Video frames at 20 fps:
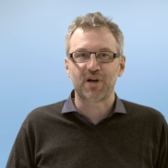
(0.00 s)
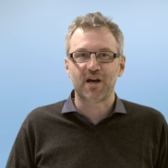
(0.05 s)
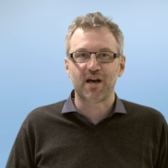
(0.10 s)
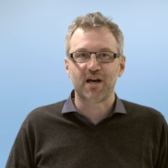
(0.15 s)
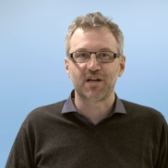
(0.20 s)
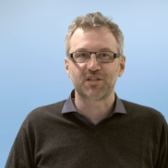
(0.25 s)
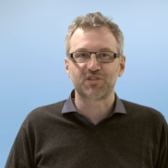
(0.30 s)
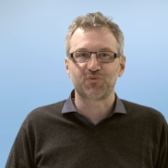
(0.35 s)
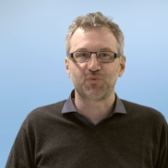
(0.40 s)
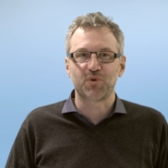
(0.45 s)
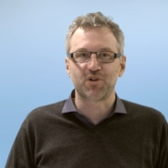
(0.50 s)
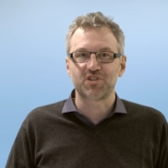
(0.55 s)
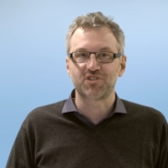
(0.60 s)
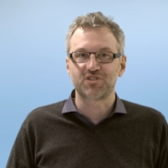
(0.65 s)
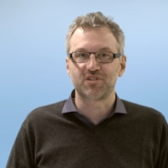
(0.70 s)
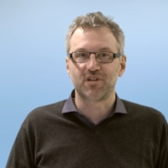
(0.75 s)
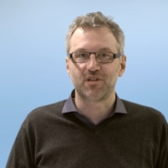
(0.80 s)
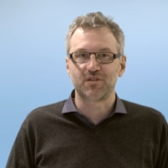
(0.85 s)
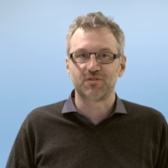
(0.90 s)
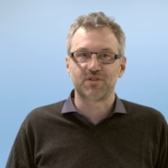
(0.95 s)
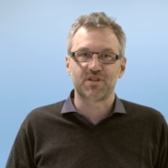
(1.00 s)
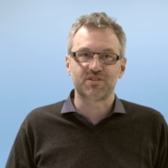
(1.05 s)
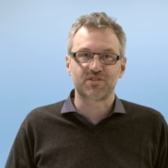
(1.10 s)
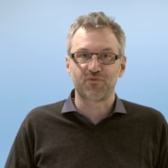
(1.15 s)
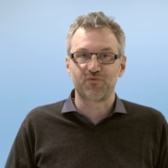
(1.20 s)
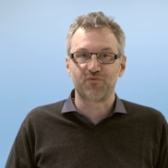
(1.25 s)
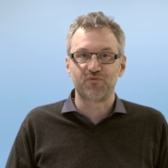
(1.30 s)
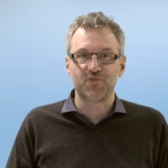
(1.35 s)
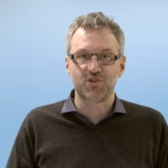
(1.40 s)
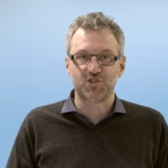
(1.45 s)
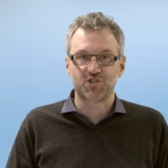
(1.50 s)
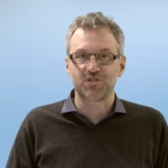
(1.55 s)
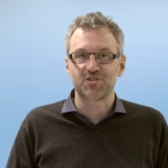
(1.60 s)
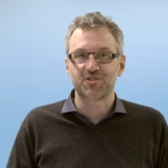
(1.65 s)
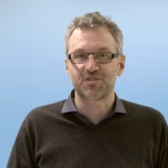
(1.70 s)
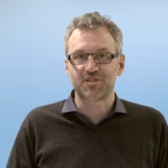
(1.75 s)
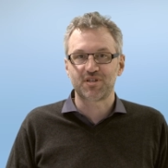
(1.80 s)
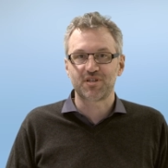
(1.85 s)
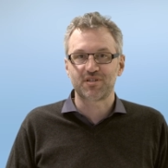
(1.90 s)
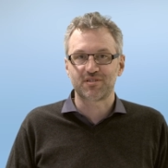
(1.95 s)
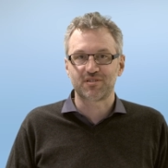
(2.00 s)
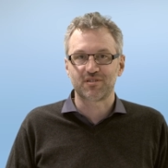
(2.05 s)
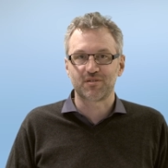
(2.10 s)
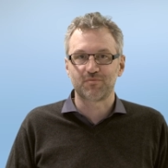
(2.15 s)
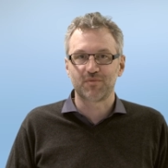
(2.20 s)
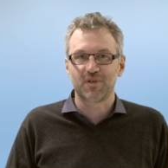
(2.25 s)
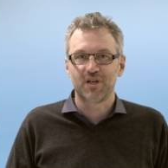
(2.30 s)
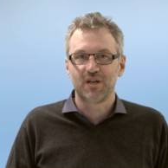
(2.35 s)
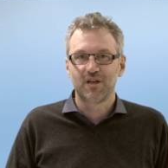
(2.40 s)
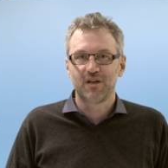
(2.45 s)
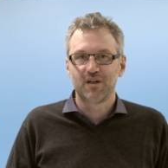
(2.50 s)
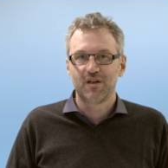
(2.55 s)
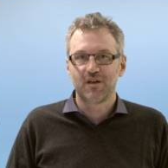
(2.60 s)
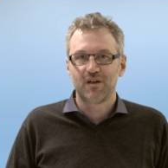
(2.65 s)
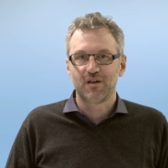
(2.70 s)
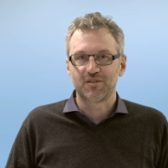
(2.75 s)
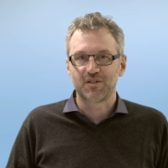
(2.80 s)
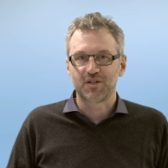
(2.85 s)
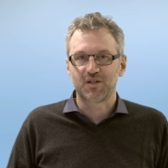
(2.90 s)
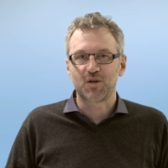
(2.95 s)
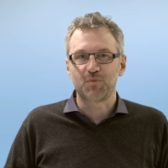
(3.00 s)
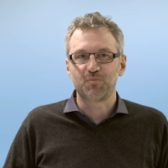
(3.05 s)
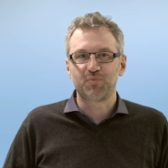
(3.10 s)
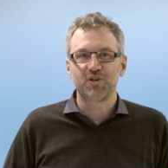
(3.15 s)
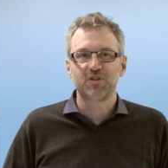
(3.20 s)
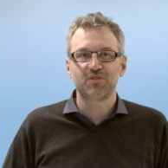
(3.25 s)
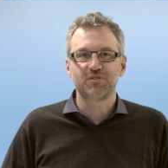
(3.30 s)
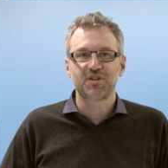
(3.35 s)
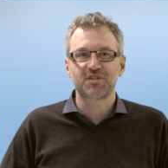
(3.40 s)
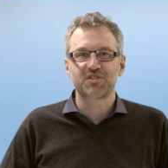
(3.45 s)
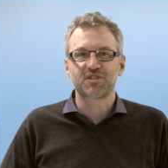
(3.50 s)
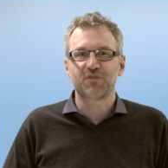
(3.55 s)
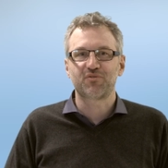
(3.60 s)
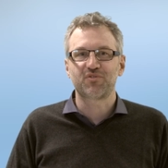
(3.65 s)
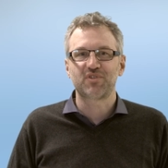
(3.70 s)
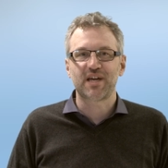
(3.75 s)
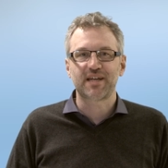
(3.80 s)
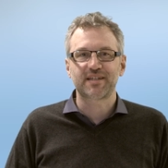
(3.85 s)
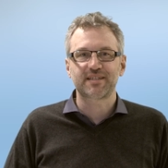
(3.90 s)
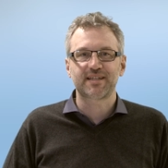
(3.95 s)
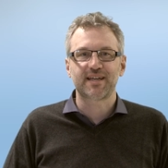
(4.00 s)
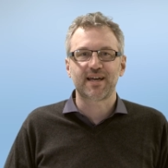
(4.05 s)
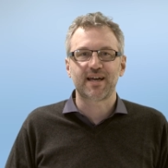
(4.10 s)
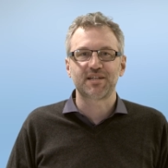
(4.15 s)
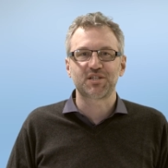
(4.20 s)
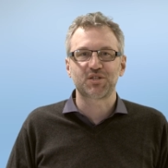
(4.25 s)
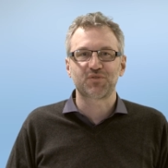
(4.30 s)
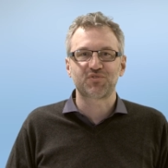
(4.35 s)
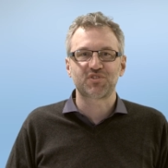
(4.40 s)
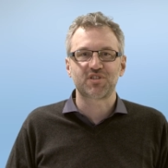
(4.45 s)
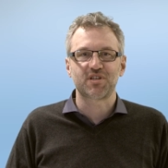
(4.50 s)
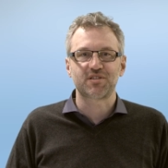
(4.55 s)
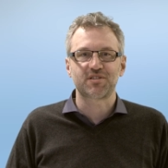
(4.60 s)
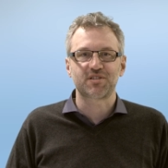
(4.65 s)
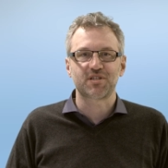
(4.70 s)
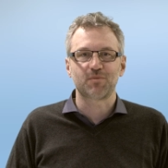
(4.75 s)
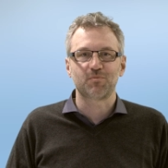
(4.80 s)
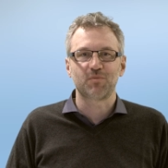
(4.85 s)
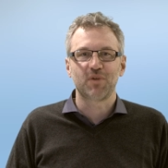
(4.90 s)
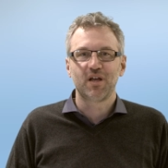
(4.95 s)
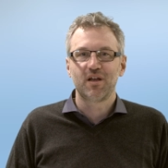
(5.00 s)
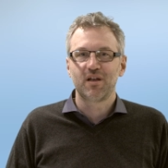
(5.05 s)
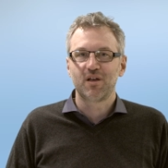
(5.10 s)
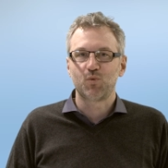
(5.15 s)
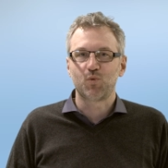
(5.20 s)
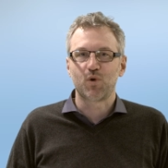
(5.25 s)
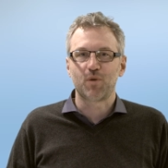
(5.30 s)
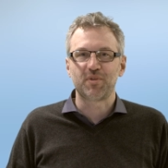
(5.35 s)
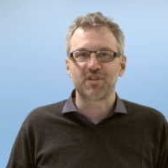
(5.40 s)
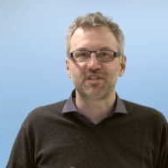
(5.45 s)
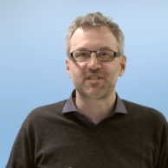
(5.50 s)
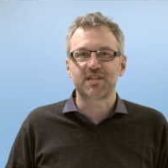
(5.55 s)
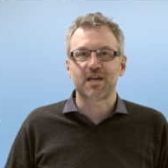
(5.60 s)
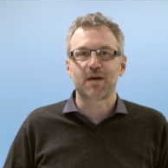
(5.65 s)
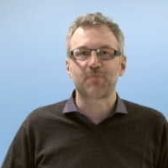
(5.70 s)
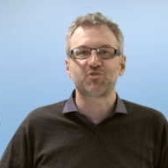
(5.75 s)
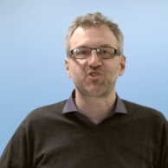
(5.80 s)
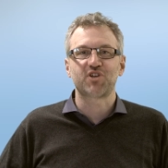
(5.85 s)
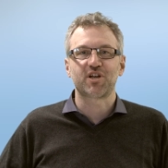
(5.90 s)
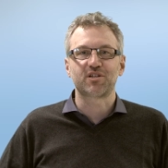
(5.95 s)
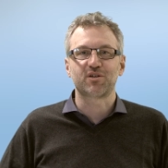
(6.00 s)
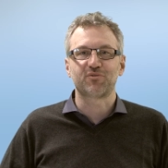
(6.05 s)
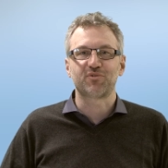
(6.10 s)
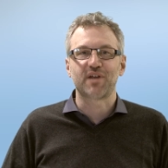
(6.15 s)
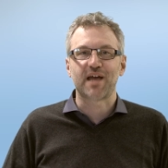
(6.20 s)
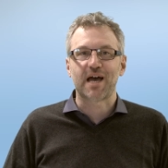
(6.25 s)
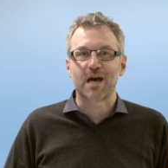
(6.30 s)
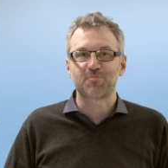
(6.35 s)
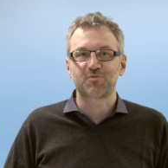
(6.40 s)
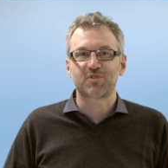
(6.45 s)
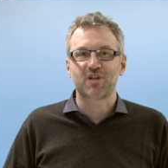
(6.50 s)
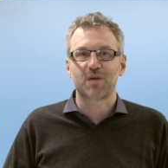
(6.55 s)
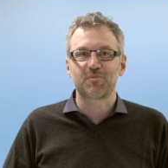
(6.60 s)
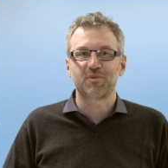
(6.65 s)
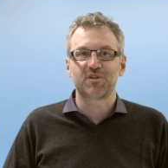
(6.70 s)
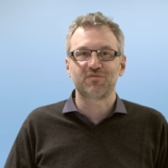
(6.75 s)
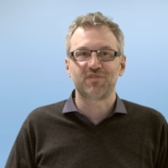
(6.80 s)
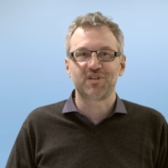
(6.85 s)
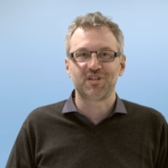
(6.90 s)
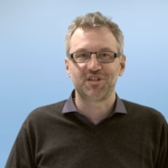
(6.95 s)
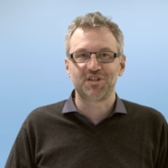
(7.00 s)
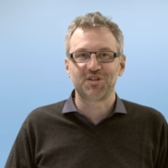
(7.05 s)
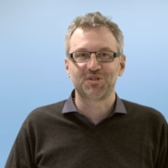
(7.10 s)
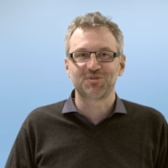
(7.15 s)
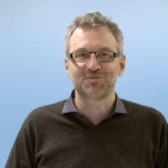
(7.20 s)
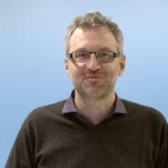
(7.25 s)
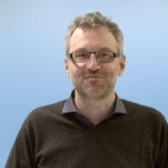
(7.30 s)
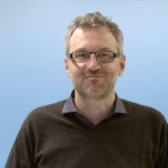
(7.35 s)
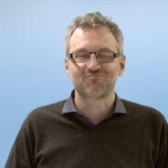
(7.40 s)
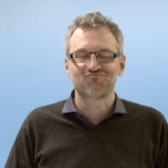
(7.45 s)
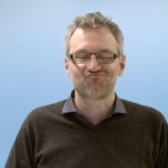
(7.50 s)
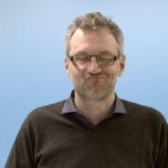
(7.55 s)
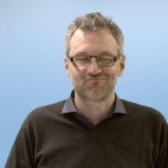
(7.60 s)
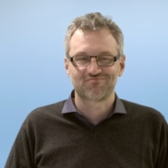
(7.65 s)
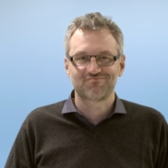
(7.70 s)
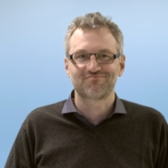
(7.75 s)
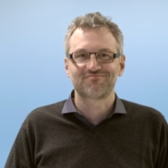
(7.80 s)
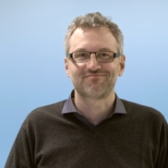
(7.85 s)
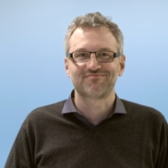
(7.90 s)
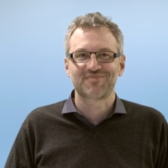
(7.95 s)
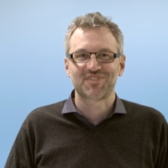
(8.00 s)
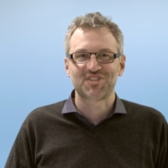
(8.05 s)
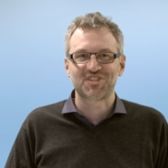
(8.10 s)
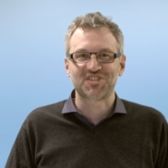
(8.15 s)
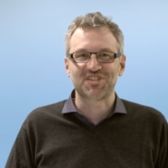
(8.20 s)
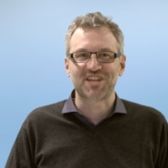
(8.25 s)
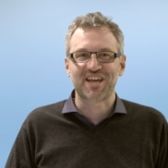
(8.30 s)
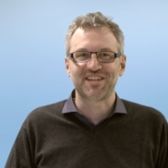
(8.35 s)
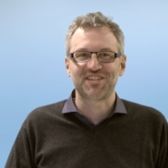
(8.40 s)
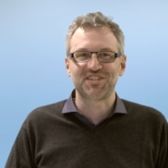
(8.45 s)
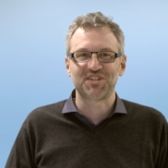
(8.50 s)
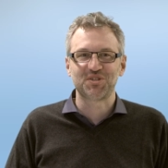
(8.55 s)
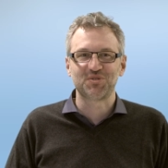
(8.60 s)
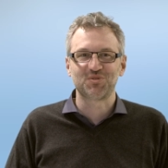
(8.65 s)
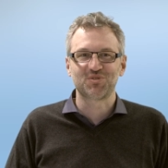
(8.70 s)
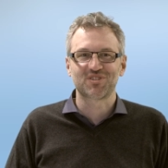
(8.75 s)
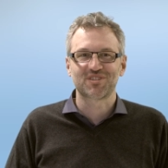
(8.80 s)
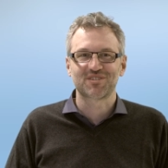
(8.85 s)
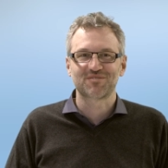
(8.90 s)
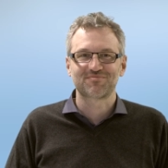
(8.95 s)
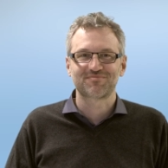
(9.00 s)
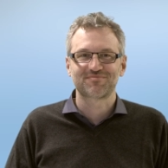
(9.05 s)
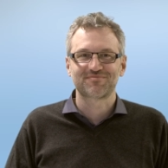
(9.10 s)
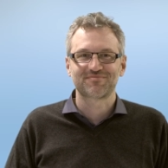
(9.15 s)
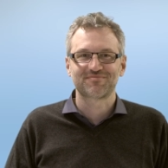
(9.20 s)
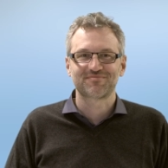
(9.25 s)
part of what is known as a vision system. The components of that kind of system will be subject of an upcoming video. Stay tuned.